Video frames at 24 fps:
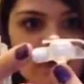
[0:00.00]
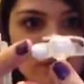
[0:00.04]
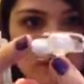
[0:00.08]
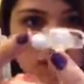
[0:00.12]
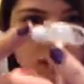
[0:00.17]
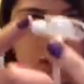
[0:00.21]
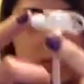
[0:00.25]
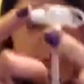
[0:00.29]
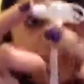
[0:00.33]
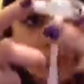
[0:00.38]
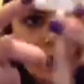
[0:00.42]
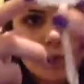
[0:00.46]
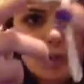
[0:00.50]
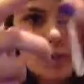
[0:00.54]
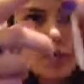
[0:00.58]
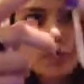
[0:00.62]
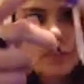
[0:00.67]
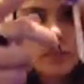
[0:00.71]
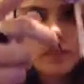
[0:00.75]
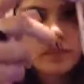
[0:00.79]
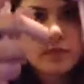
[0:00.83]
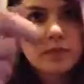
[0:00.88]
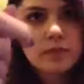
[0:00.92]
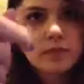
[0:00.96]
you
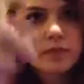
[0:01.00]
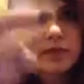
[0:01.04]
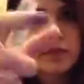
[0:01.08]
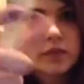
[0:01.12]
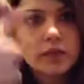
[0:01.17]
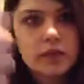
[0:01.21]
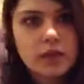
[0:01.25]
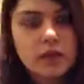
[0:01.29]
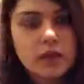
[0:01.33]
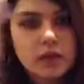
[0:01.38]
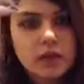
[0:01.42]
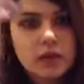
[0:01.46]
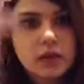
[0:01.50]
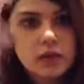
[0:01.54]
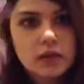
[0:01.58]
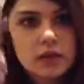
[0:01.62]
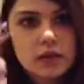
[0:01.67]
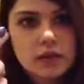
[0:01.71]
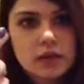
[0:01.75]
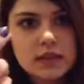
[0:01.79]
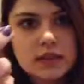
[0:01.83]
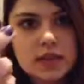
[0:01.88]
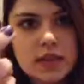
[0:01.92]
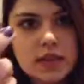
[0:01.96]

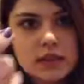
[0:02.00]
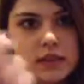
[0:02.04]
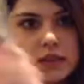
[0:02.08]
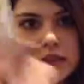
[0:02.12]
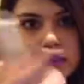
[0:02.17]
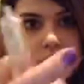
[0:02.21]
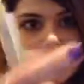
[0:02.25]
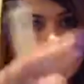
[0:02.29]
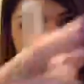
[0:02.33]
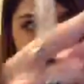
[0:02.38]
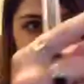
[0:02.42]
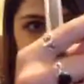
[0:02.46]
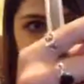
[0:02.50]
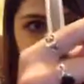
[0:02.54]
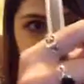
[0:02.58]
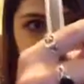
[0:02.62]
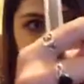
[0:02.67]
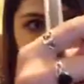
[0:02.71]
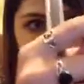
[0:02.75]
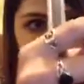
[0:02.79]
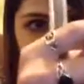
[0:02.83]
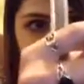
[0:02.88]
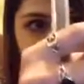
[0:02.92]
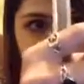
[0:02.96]
attach the
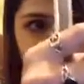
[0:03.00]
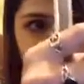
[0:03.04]
syringe,